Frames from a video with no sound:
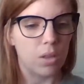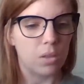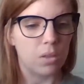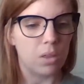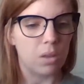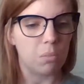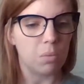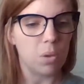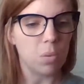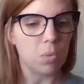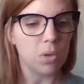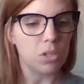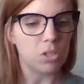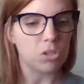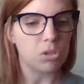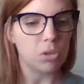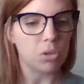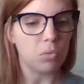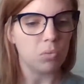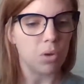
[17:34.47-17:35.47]
Then we went
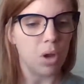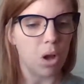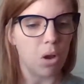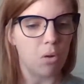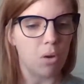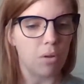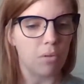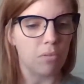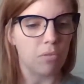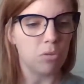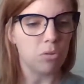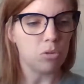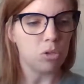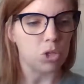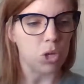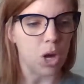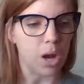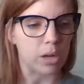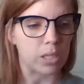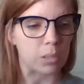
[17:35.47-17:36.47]
to the row of food
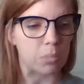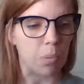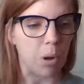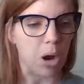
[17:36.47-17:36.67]
trucks